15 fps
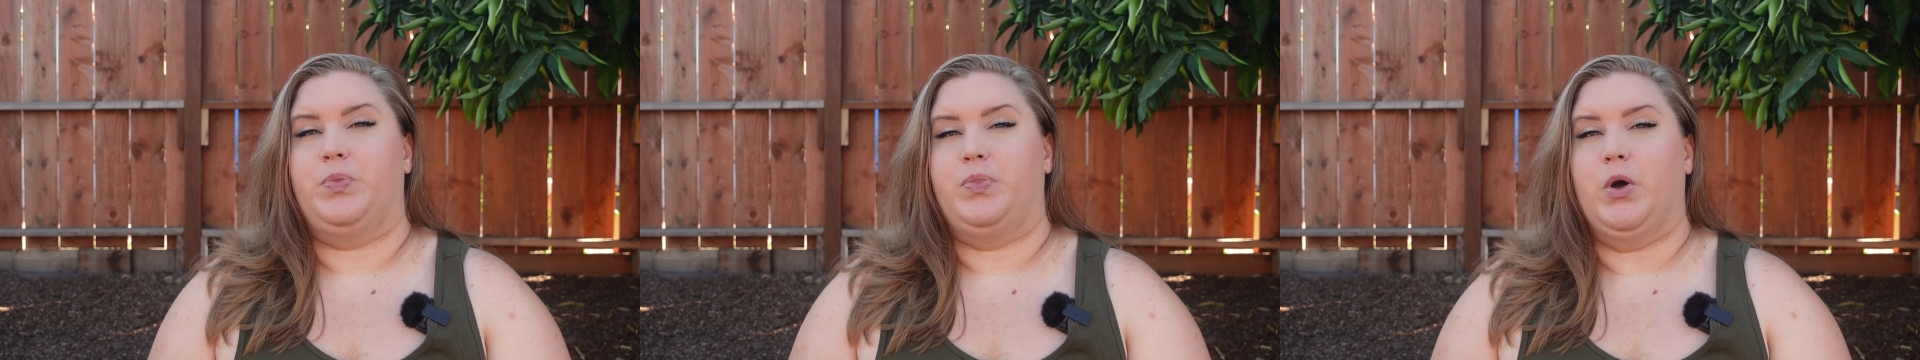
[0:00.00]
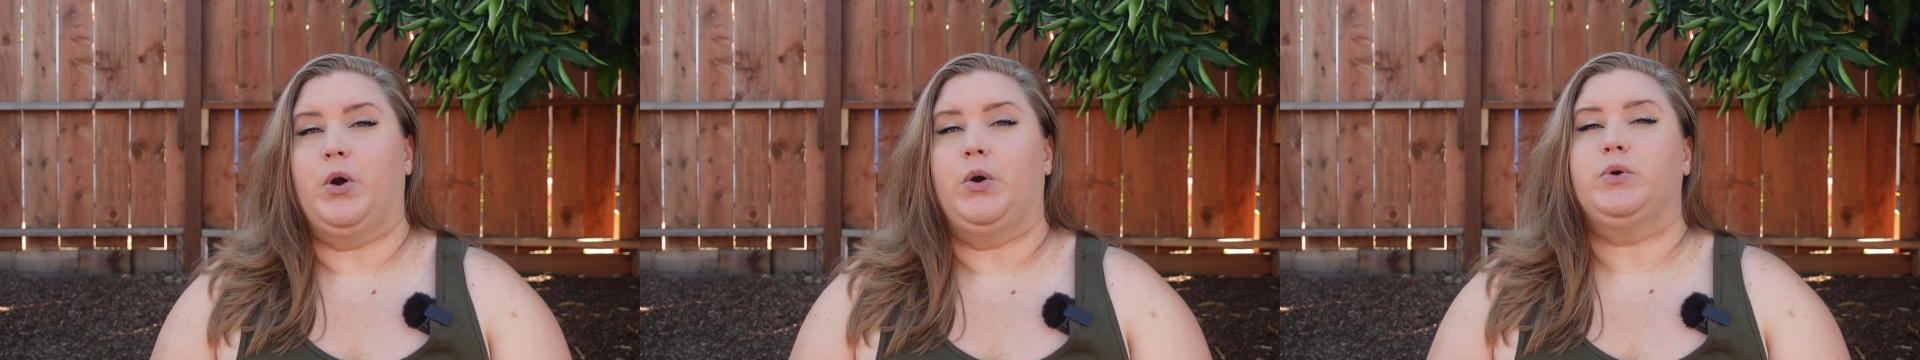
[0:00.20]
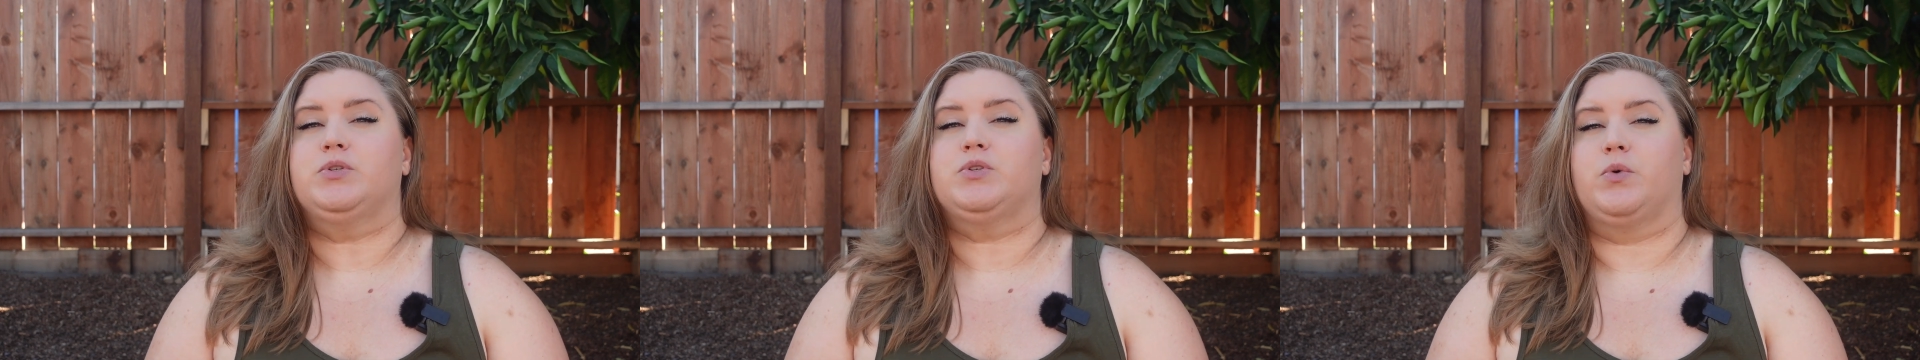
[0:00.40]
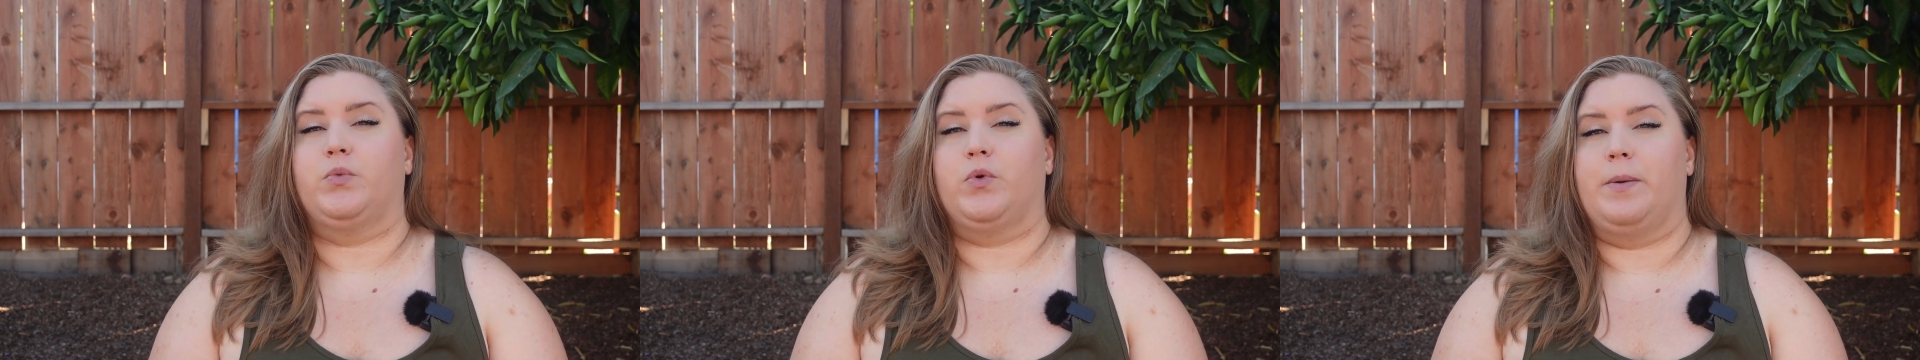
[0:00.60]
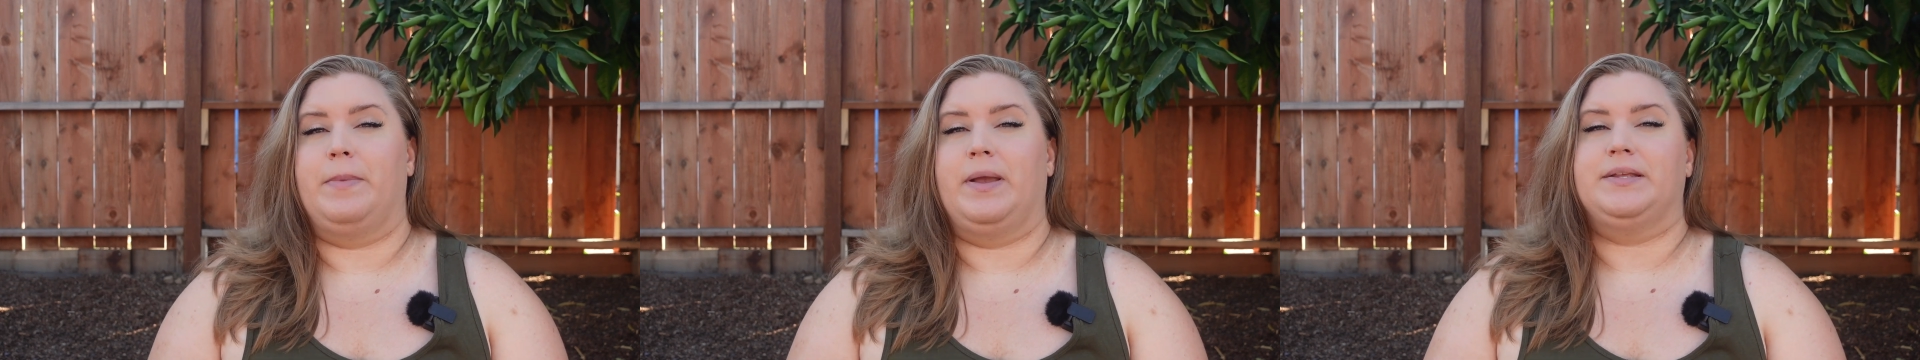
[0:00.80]
those
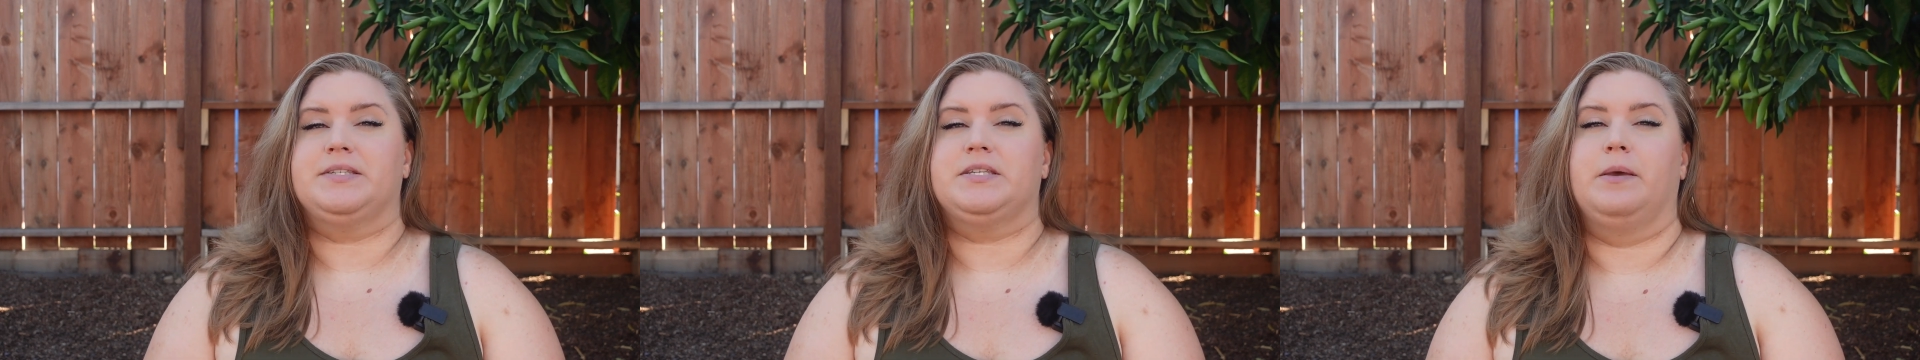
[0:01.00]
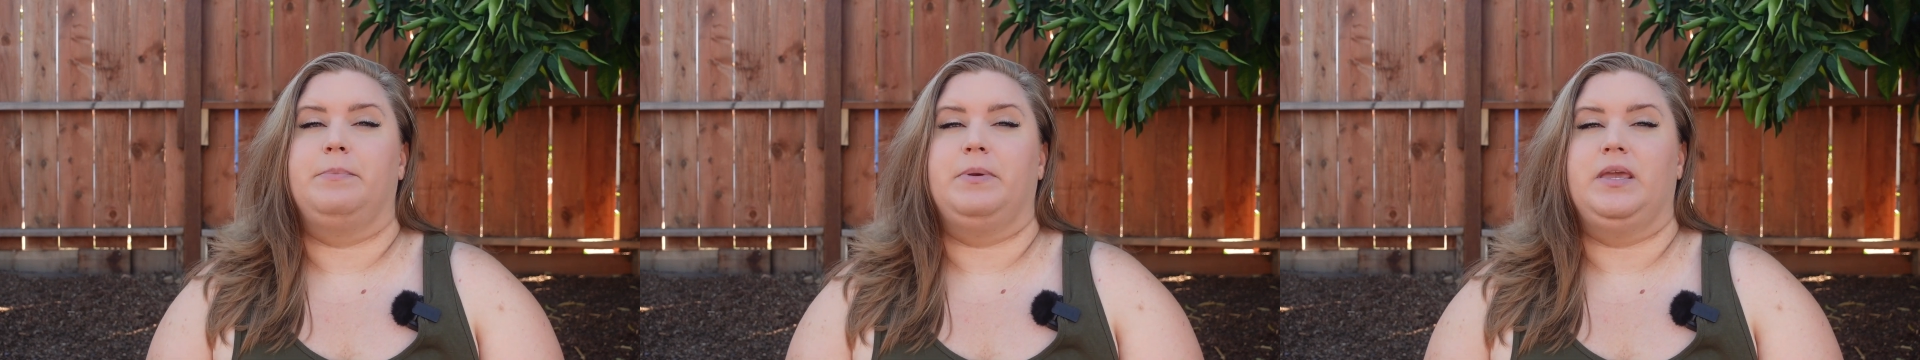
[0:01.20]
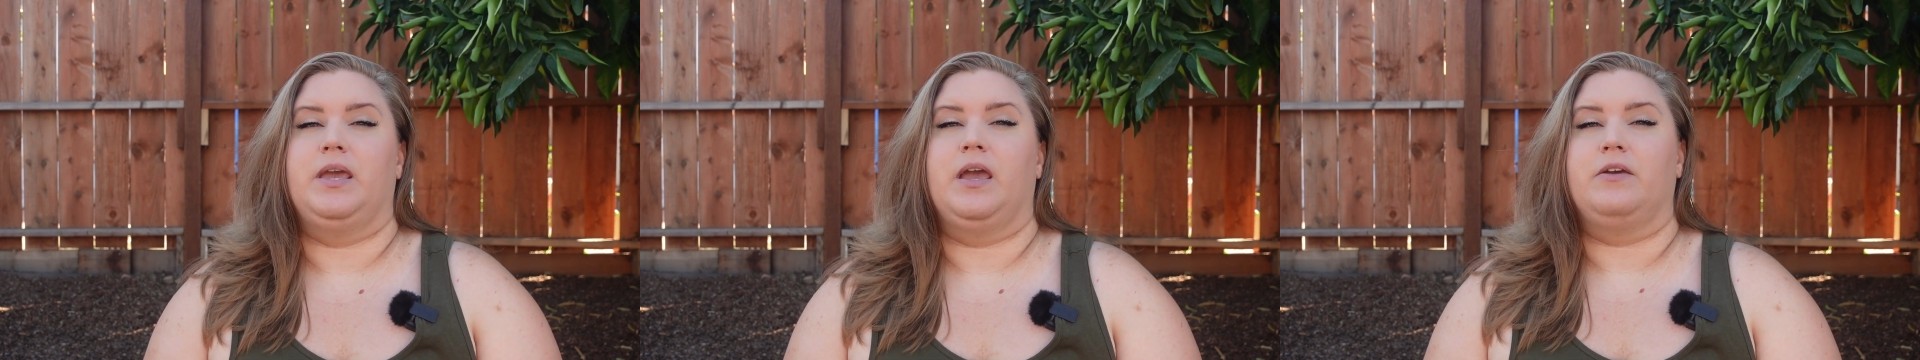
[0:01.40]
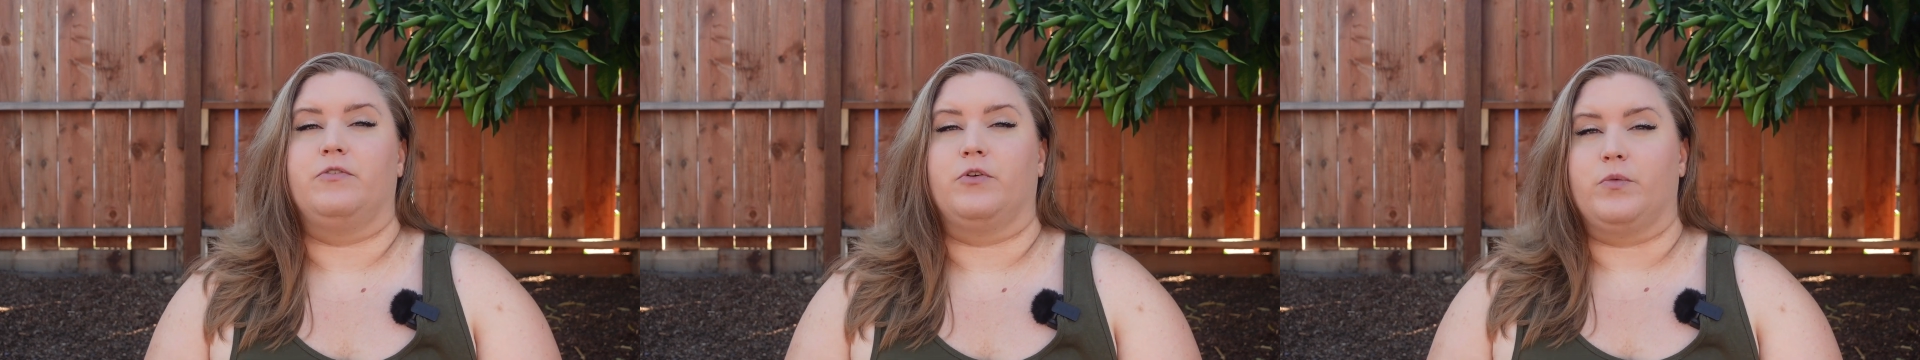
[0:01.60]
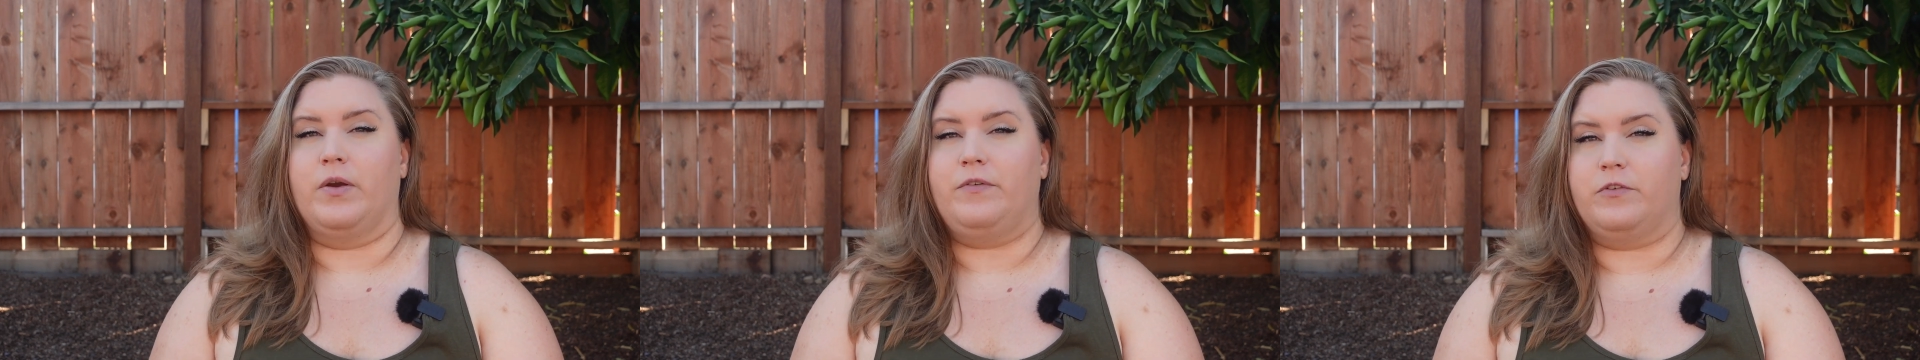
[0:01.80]
were meant to be a
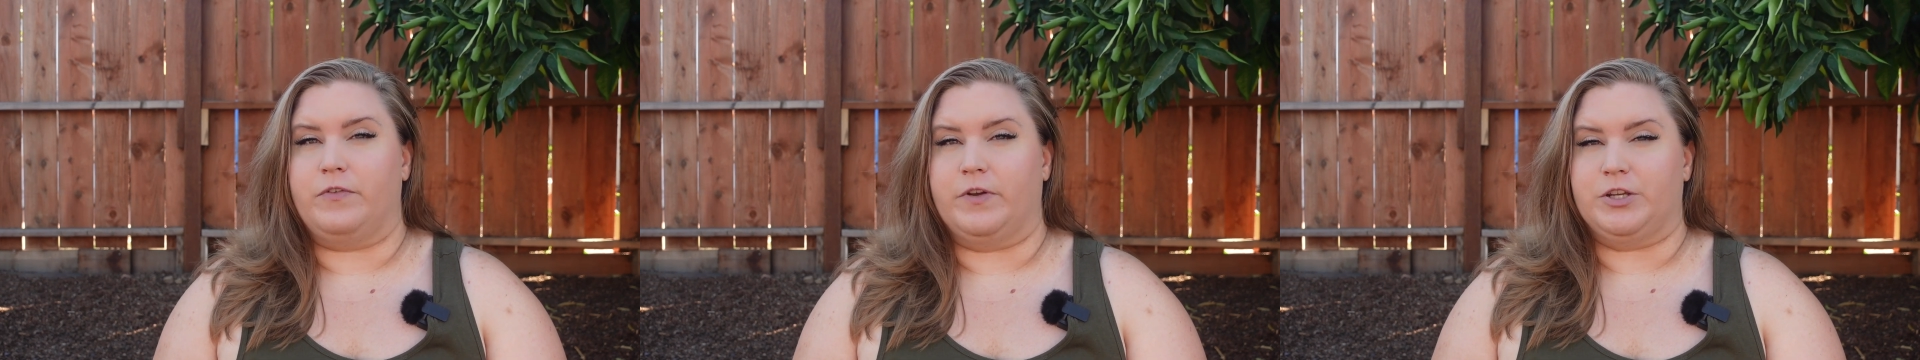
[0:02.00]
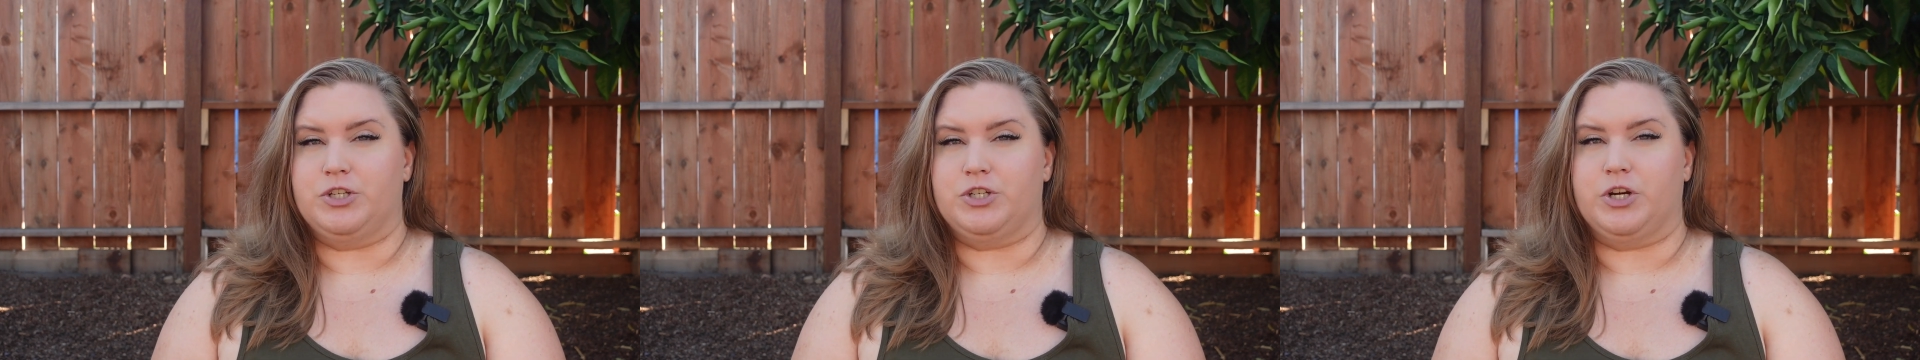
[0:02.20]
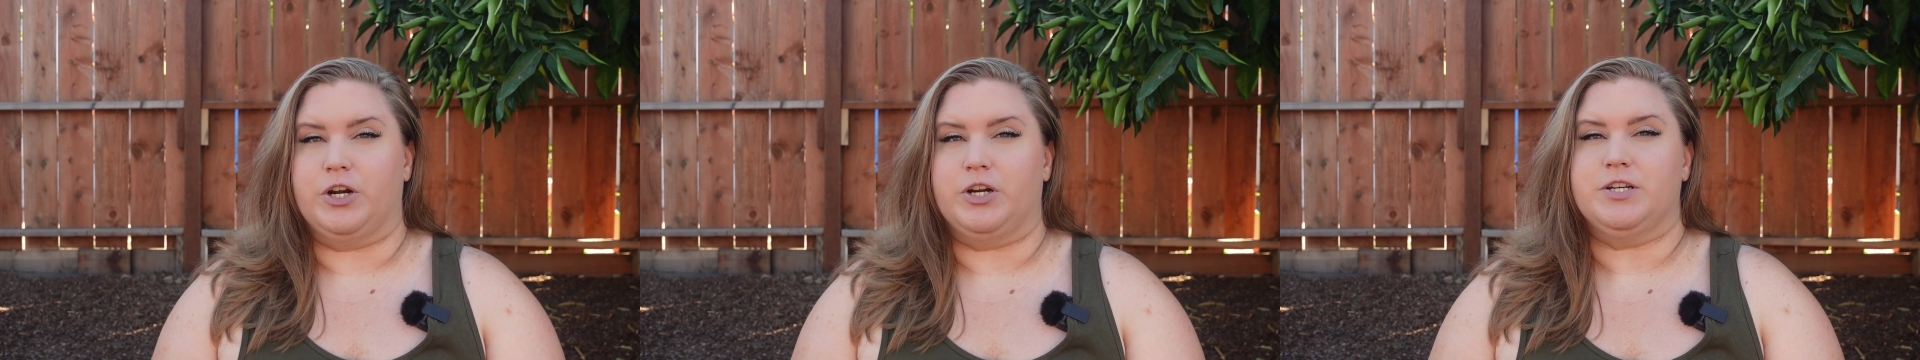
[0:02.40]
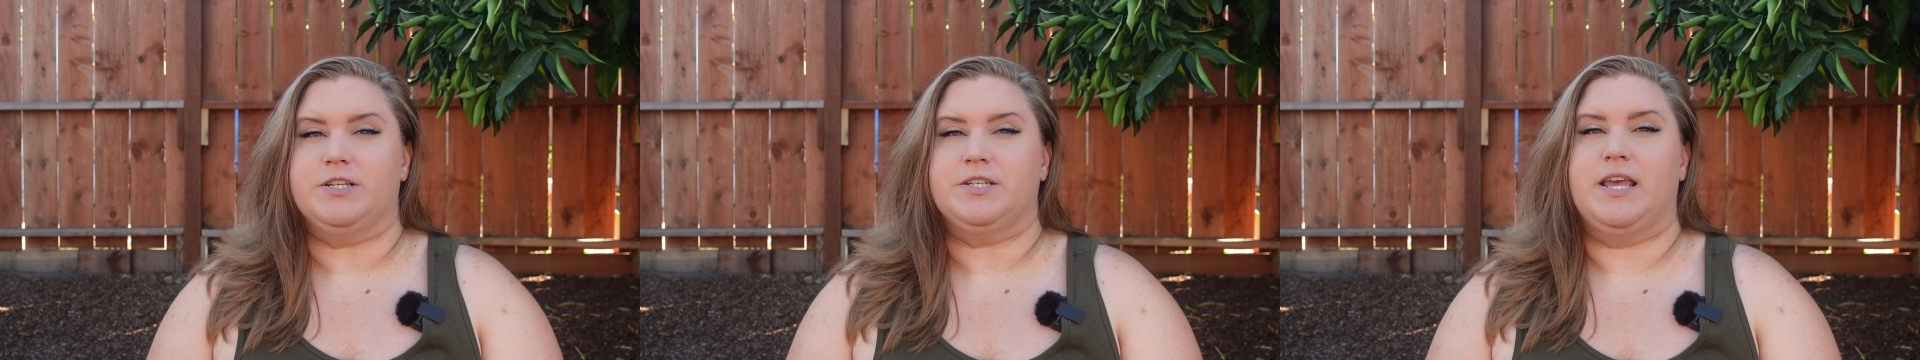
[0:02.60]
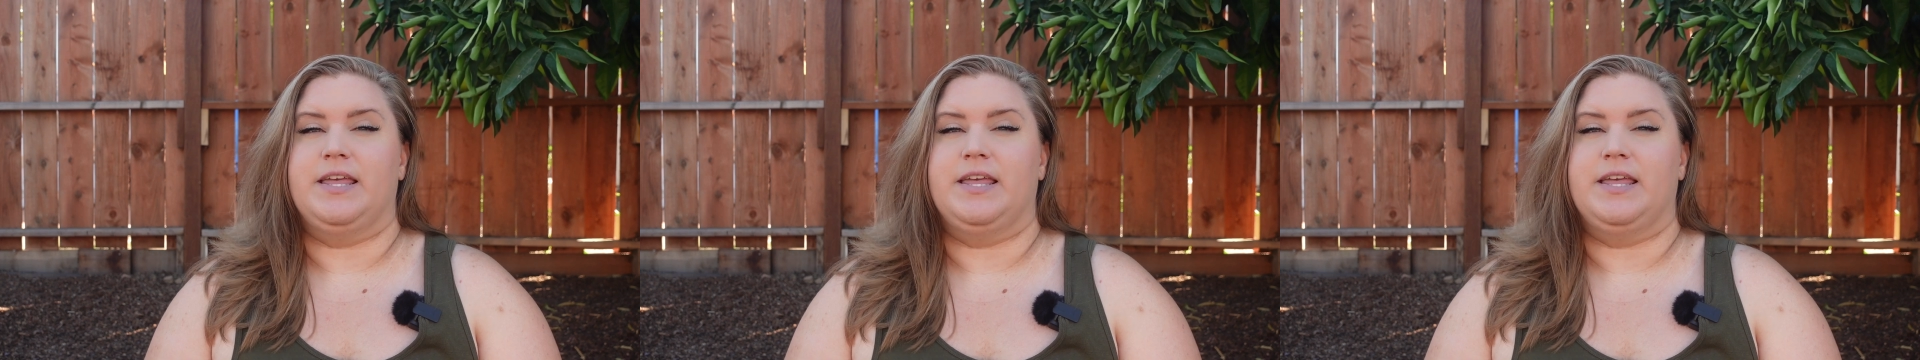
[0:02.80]
forever fixtures